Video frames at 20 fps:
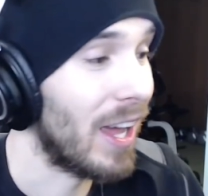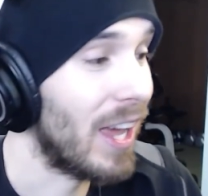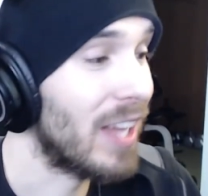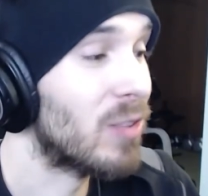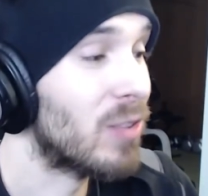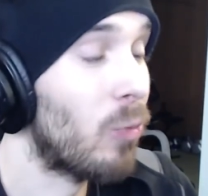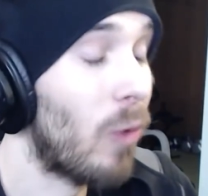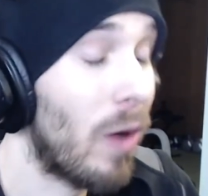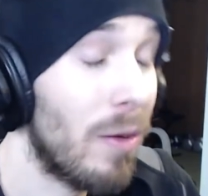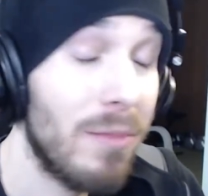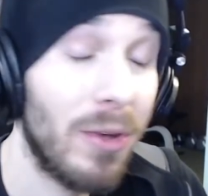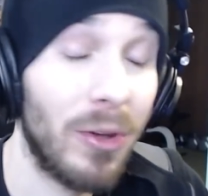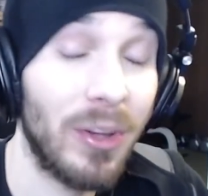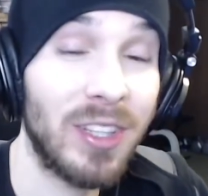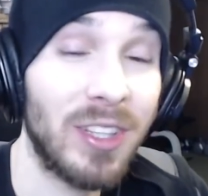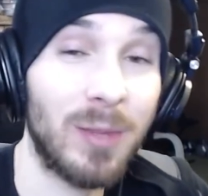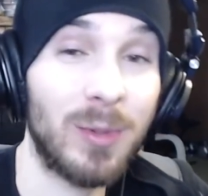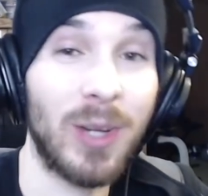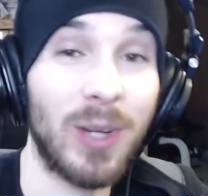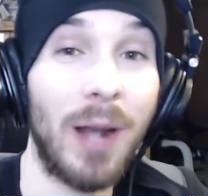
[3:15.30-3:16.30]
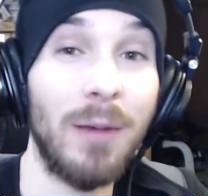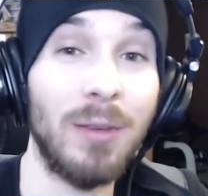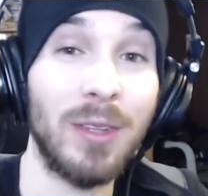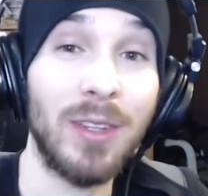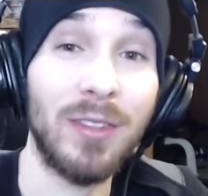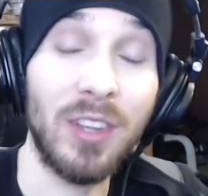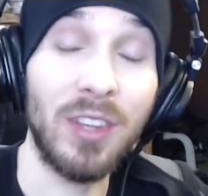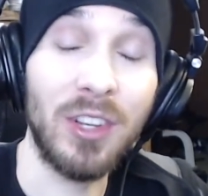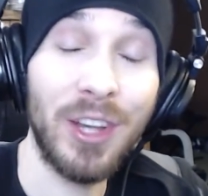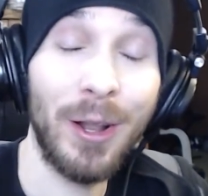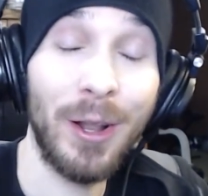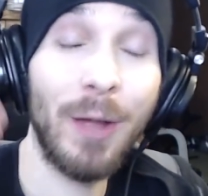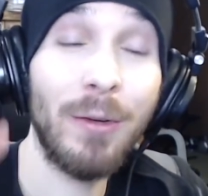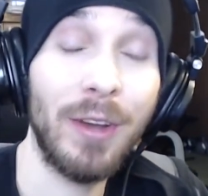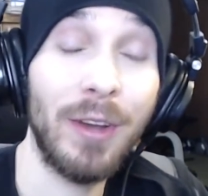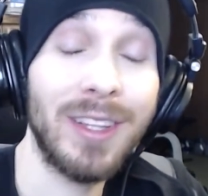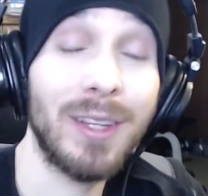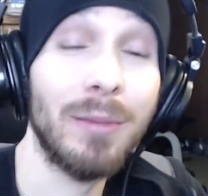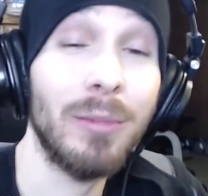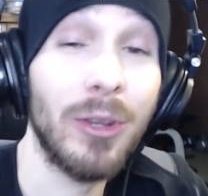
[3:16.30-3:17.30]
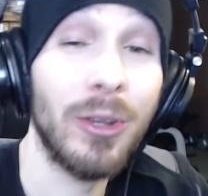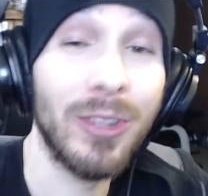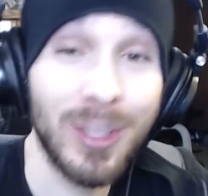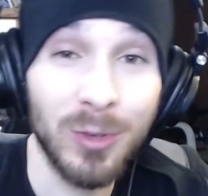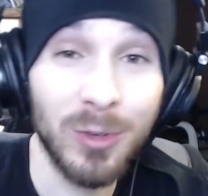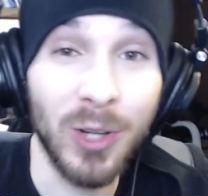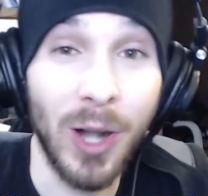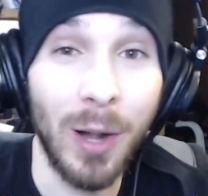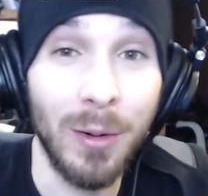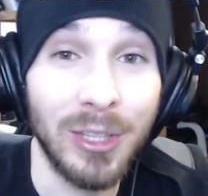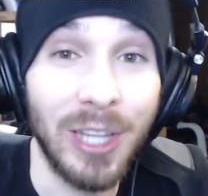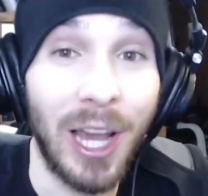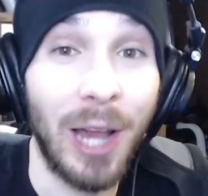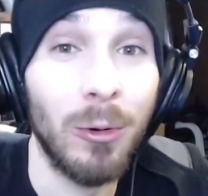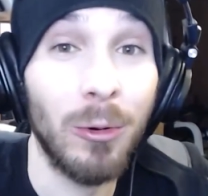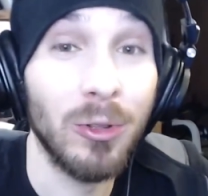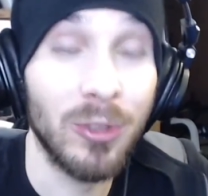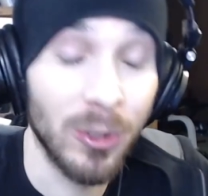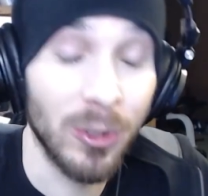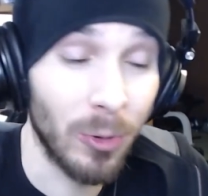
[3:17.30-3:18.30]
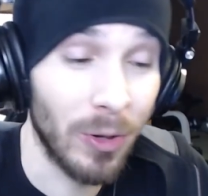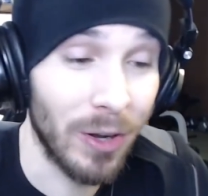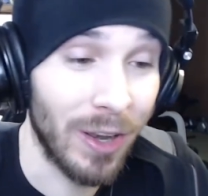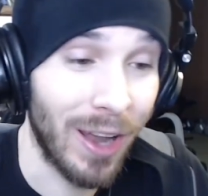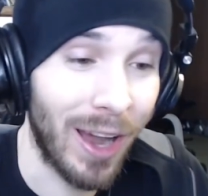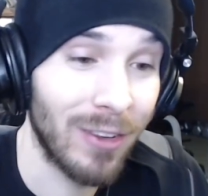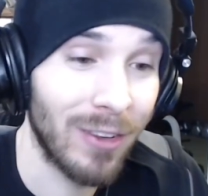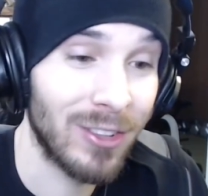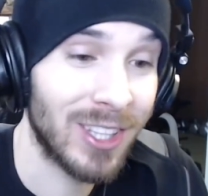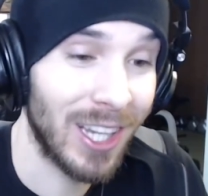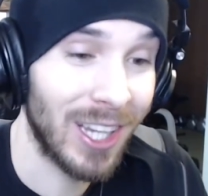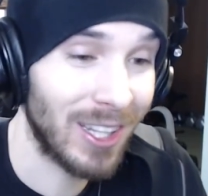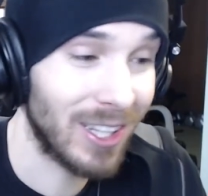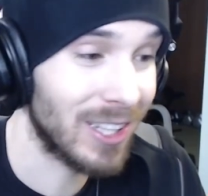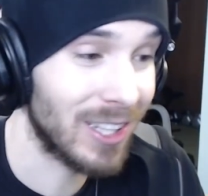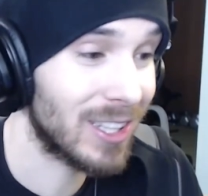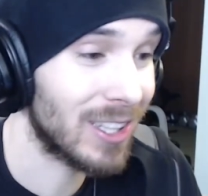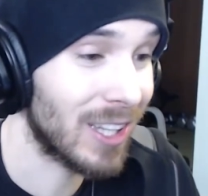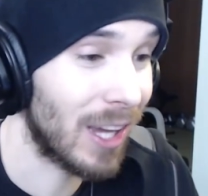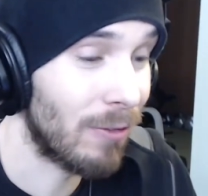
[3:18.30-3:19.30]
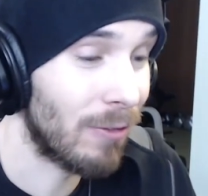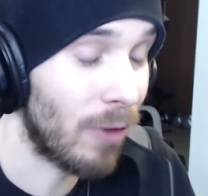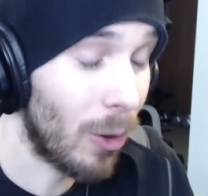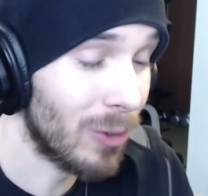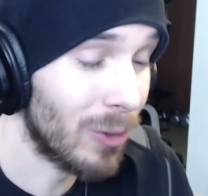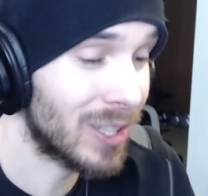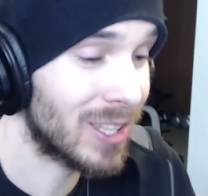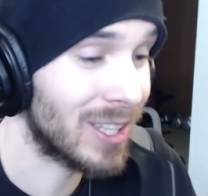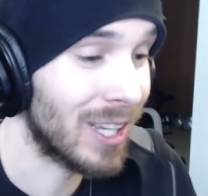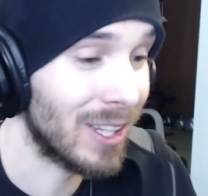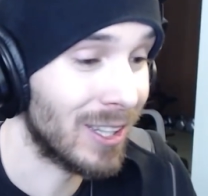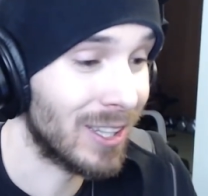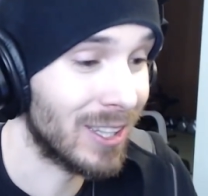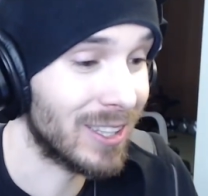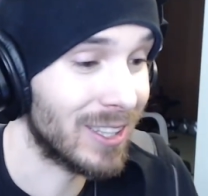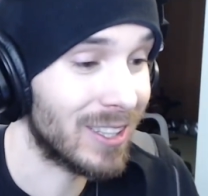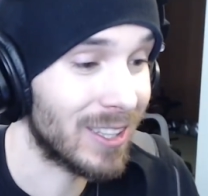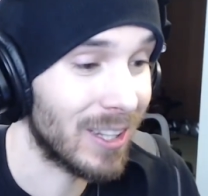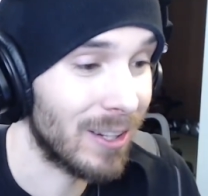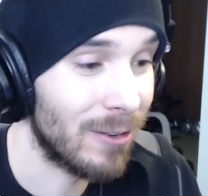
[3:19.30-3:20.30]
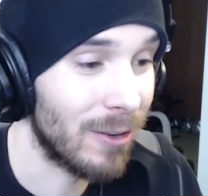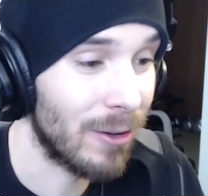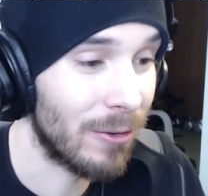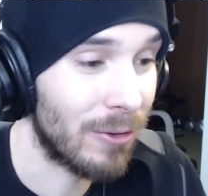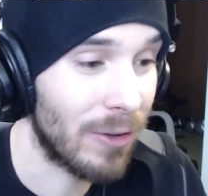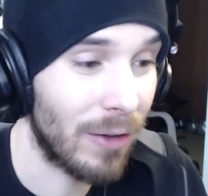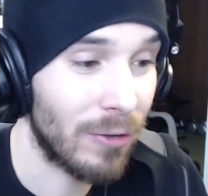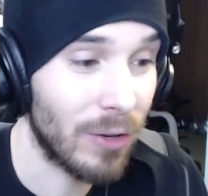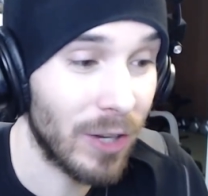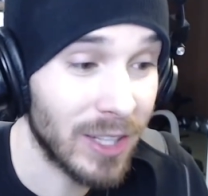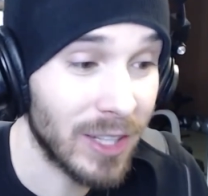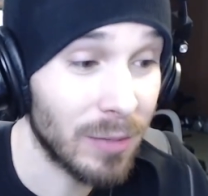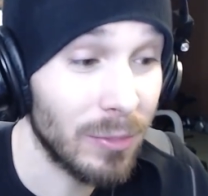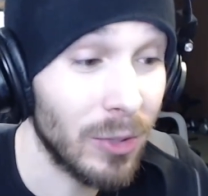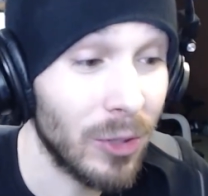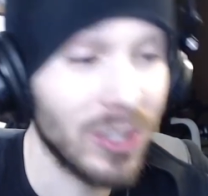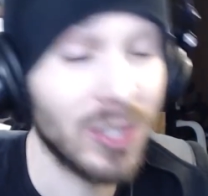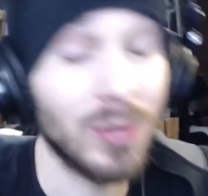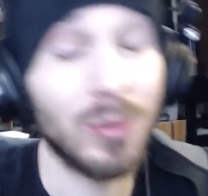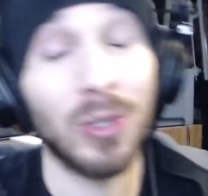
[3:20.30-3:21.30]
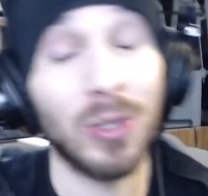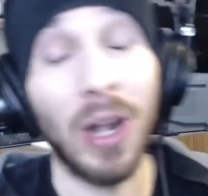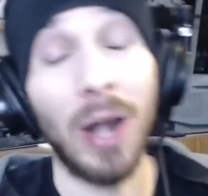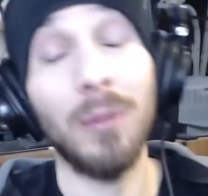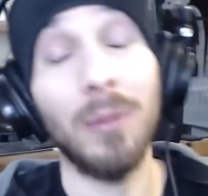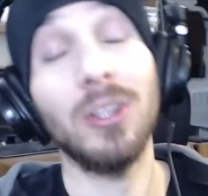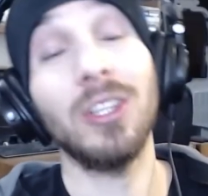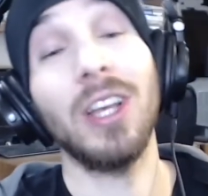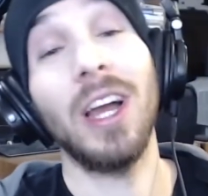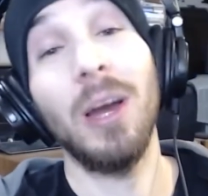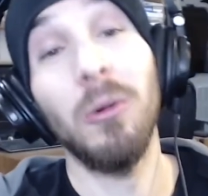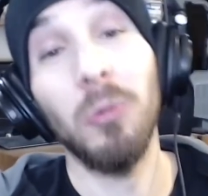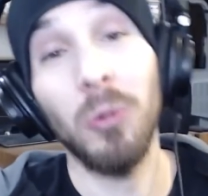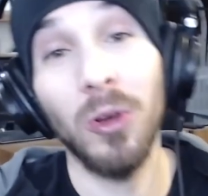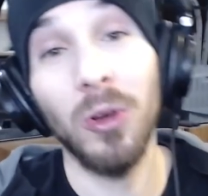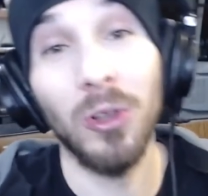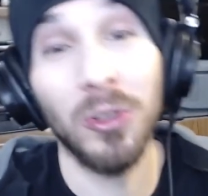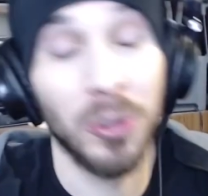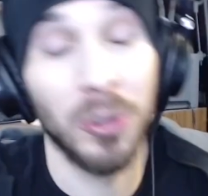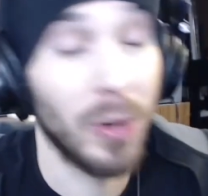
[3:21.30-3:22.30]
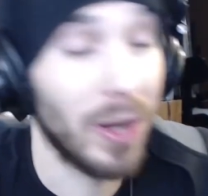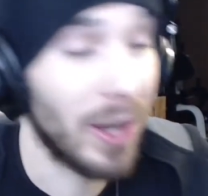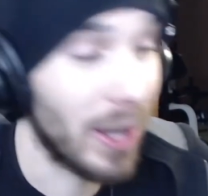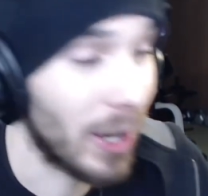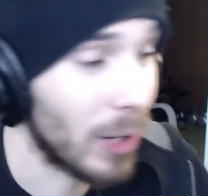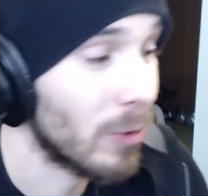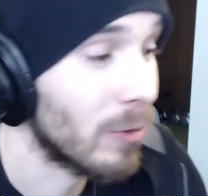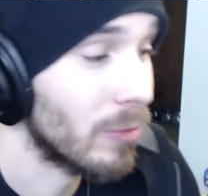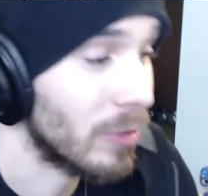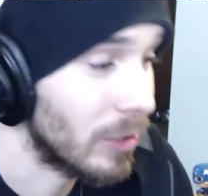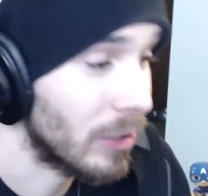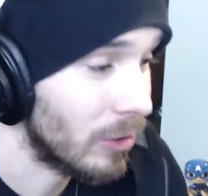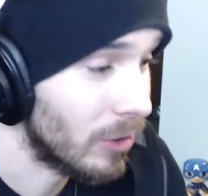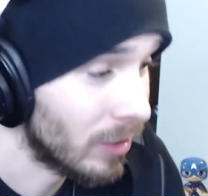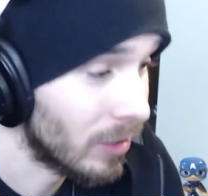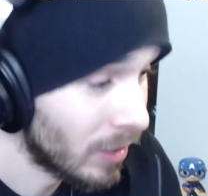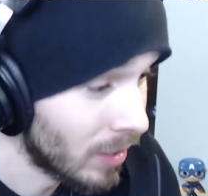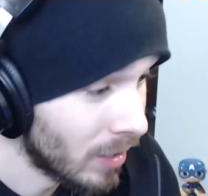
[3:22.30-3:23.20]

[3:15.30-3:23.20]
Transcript: It's 1 million subscribers. If the channel ever hits a million subscribers, I will do one. I've said this. I've always said this. If, if it ever hits a million subscribers, I will do a hair reveal.